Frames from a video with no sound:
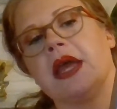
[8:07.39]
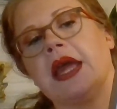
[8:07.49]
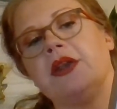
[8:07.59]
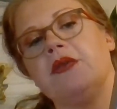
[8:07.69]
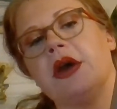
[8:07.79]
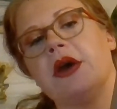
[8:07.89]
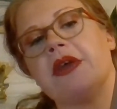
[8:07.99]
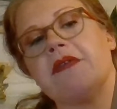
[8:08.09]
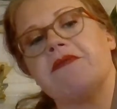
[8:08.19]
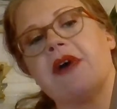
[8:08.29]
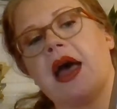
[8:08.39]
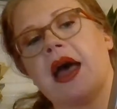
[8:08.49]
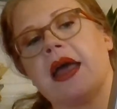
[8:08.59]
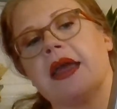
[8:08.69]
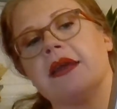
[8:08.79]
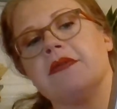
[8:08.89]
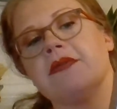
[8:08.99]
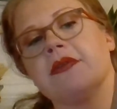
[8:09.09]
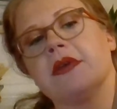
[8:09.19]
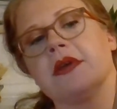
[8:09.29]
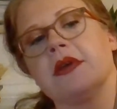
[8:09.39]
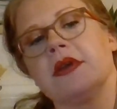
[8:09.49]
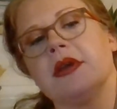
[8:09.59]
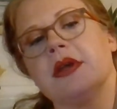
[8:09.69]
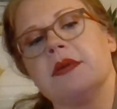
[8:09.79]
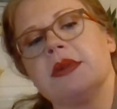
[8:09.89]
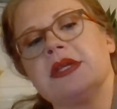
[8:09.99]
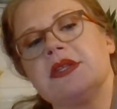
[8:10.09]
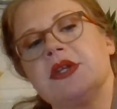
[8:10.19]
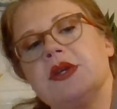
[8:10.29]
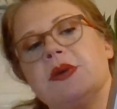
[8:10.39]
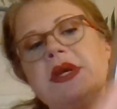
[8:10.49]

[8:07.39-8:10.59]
And you know that 5 plus 2